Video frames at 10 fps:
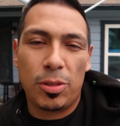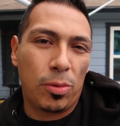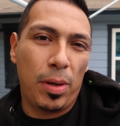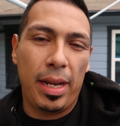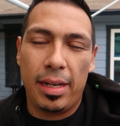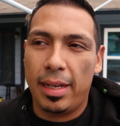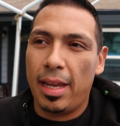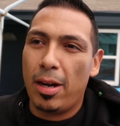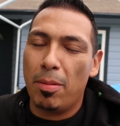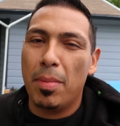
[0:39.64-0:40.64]
supposed to rain
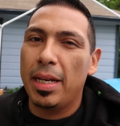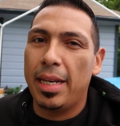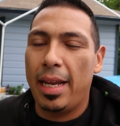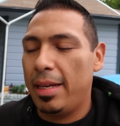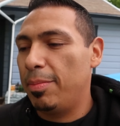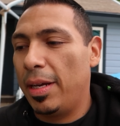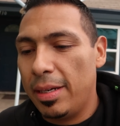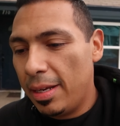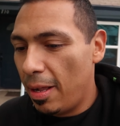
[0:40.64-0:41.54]
again on Monday, but